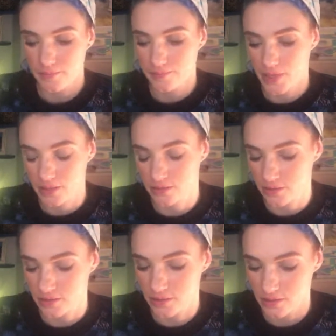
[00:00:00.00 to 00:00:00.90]
because
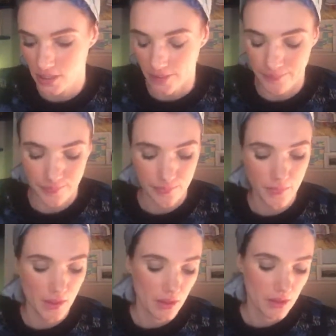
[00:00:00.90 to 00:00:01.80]
there's, yeah,
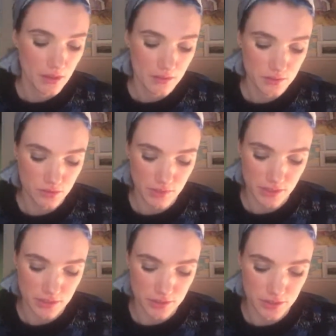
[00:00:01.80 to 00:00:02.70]
so many
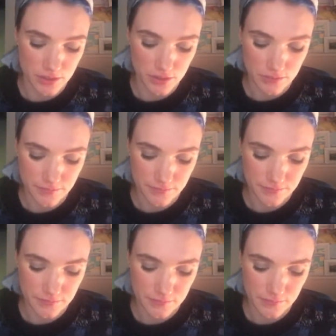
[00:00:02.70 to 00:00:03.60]
things you can do.
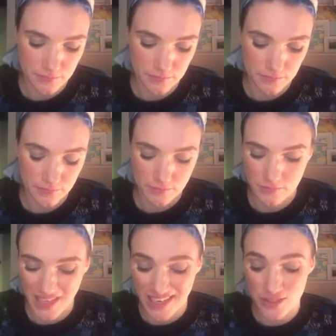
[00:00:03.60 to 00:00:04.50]

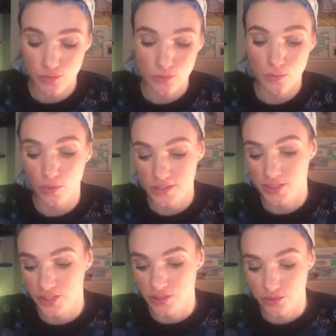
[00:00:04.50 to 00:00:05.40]
And I don't want to
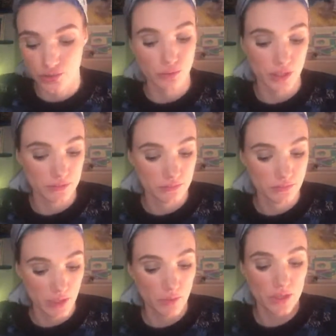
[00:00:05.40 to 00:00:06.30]
just do sewing. I
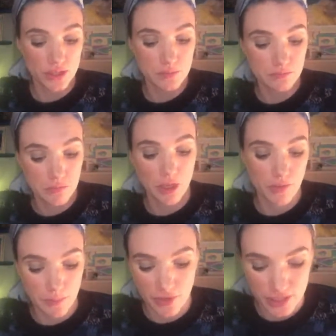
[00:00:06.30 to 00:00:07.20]
want to
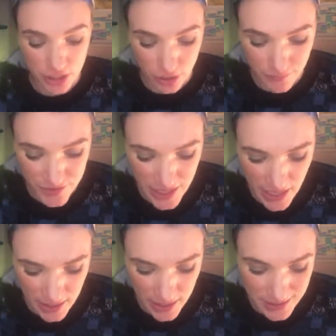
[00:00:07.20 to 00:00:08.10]
branch out. Say
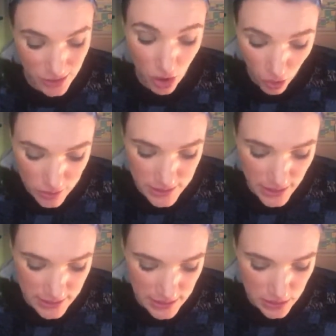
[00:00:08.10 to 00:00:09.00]
it's called Say
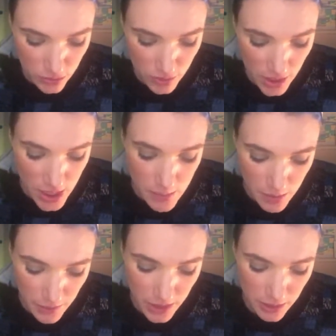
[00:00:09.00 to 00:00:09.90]
It Ain't So, but we're
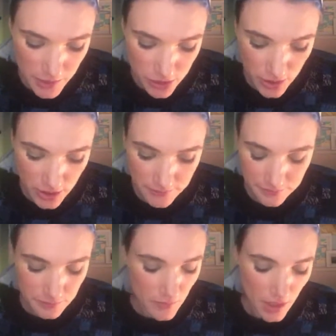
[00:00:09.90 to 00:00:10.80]
going to be doing
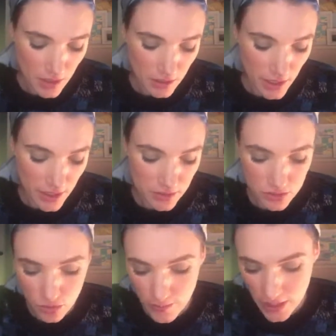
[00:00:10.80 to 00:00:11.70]
like
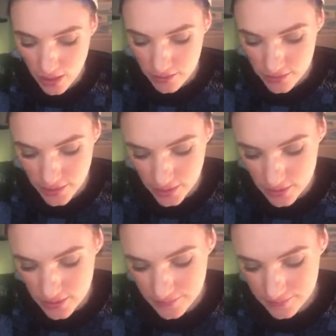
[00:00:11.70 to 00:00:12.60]
so many other things.